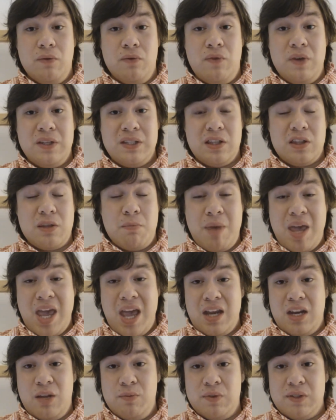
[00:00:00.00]
visit the
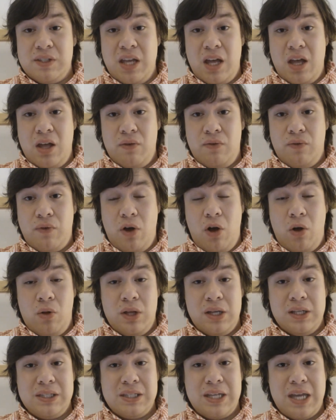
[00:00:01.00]
man himself,
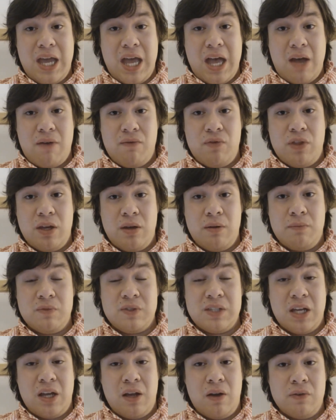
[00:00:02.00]
only to have
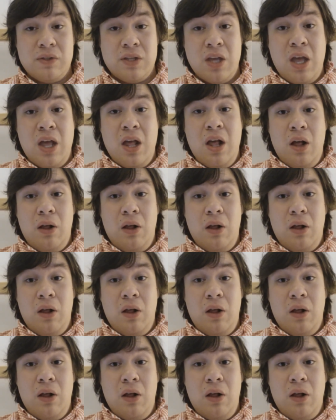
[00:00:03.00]
themselves,